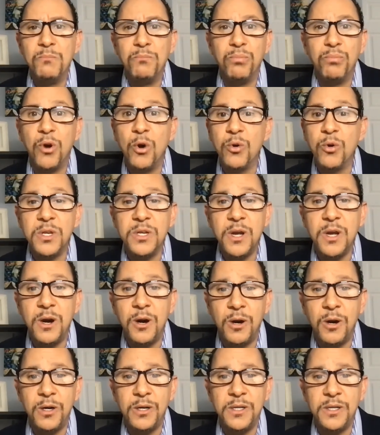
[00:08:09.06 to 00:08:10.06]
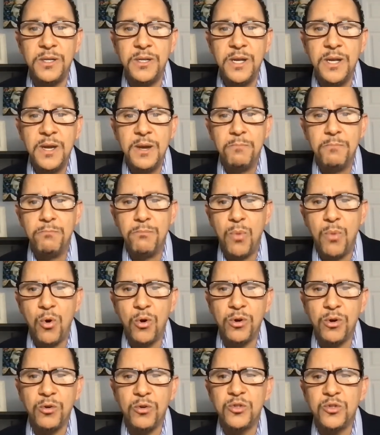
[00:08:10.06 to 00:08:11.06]
broken-hearted
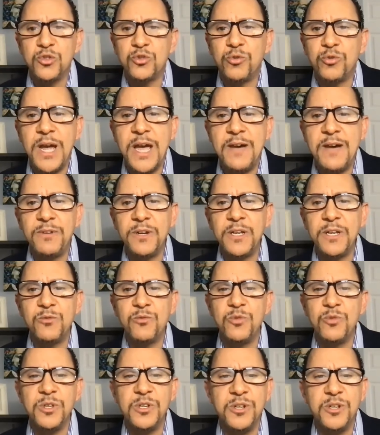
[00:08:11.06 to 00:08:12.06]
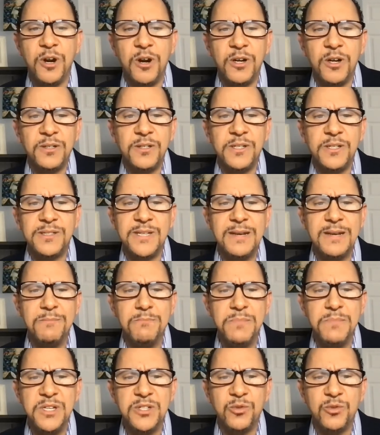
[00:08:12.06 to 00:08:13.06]
mourner traveling through the darkness
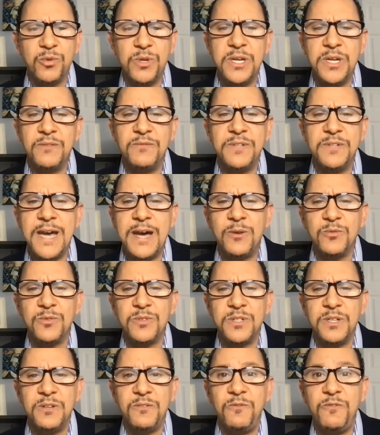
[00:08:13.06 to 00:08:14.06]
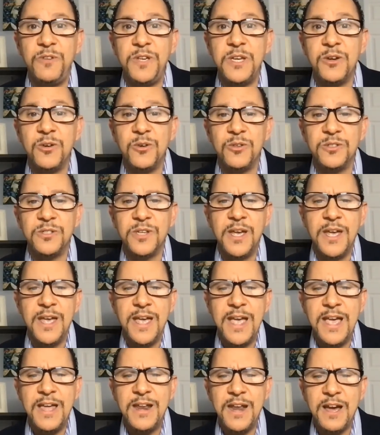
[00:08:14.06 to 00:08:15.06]
and misery of doubts and fears.
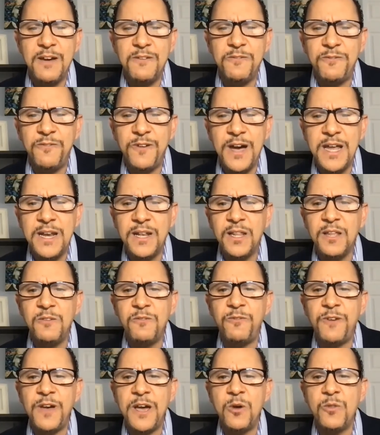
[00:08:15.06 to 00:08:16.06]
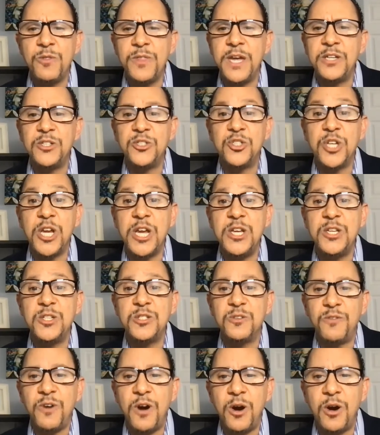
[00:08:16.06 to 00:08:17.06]
And I finally found that
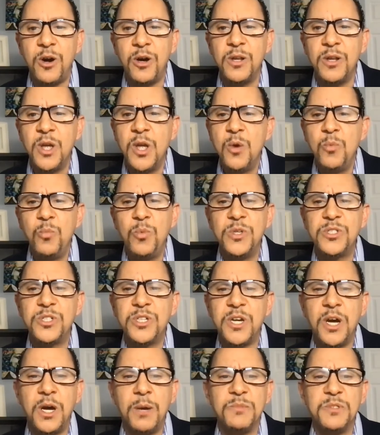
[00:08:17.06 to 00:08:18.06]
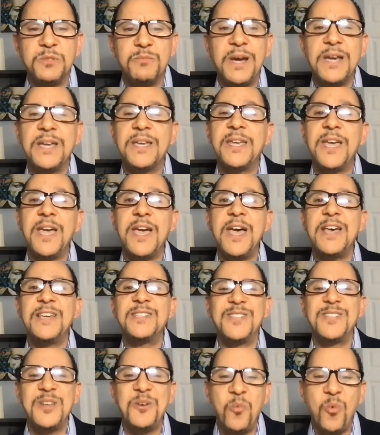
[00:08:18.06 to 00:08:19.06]
change of heart which comes by
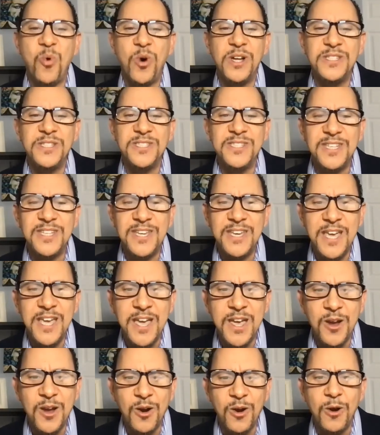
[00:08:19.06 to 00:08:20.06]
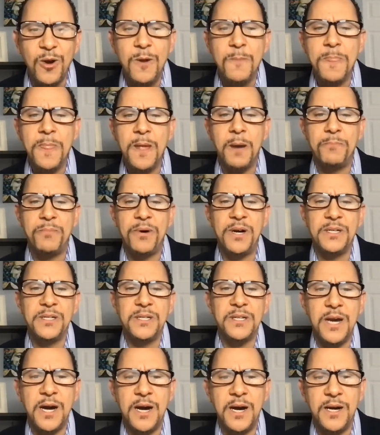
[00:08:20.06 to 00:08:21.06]
casting one's care
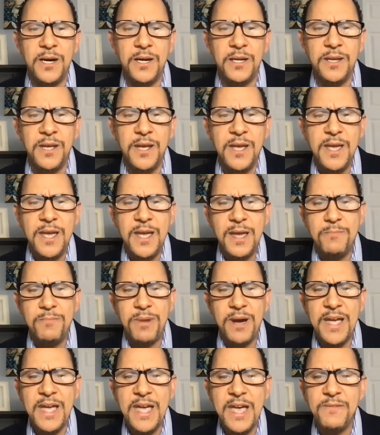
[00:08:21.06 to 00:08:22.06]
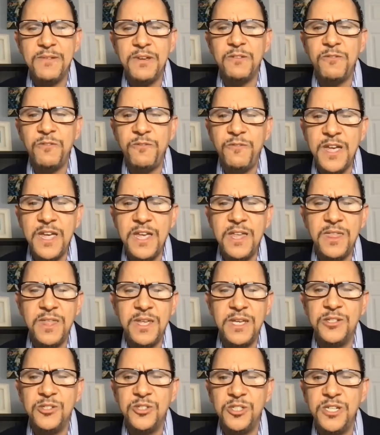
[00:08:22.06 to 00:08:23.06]
upon God and by having faith
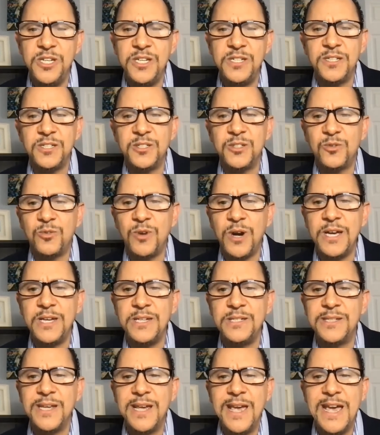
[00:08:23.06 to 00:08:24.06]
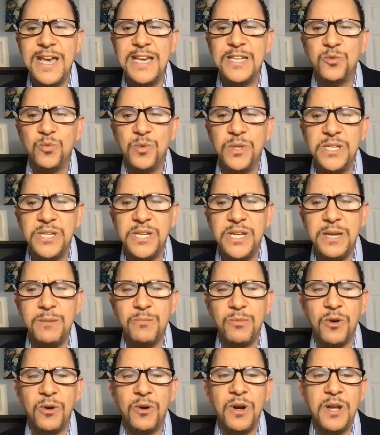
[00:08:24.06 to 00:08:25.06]
in Jesus Christ as
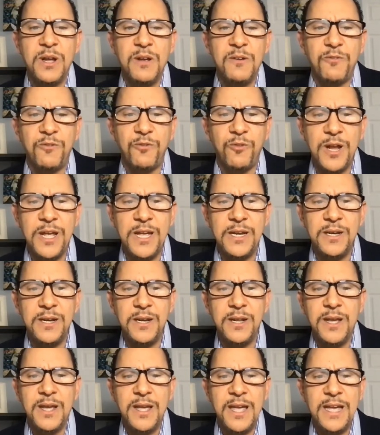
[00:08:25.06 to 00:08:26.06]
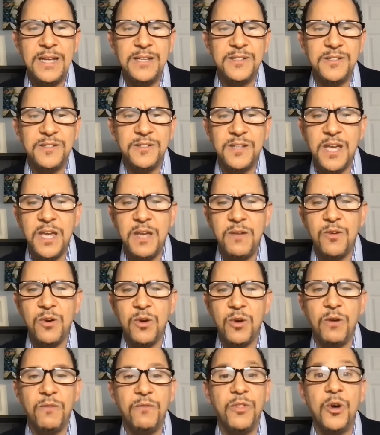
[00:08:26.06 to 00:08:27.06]
Redeemer, friend, and
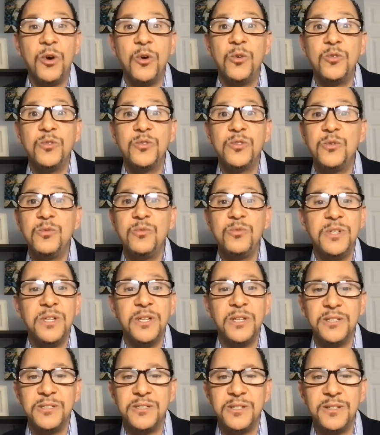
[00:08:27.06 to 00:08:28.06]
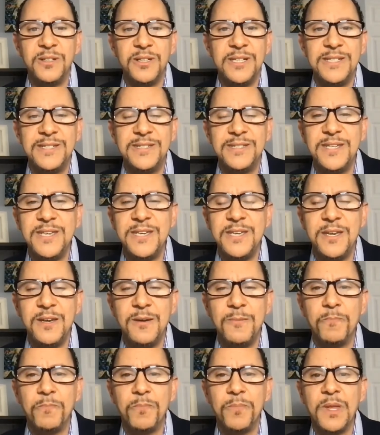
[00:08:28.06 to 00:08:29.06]
Savior of those who diligently seek
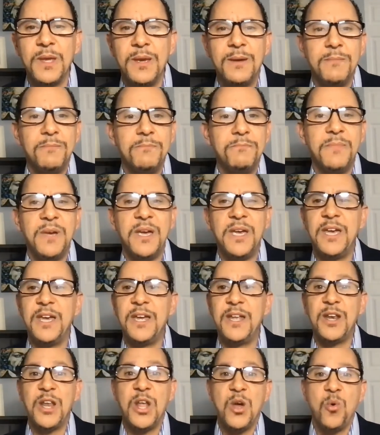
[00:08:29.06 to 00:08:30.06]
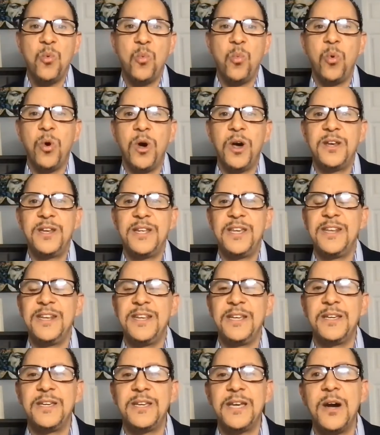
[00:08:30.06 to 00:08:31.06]
him." Man, what an
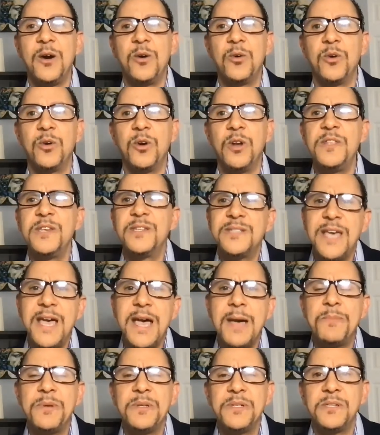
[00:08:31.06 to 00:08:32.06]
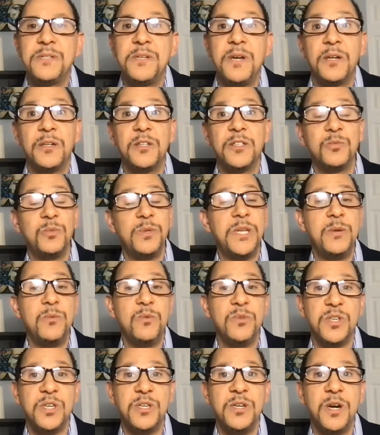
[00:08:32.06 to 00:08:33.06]
encounter. And this happened to Douglass when he
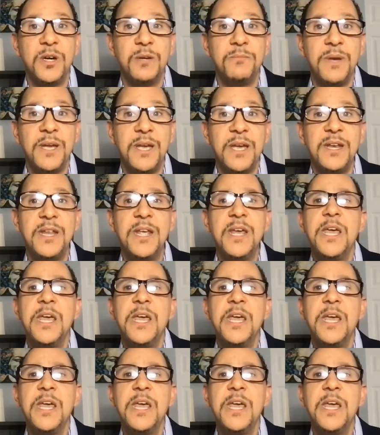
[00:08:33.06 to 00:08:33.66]
was a young man.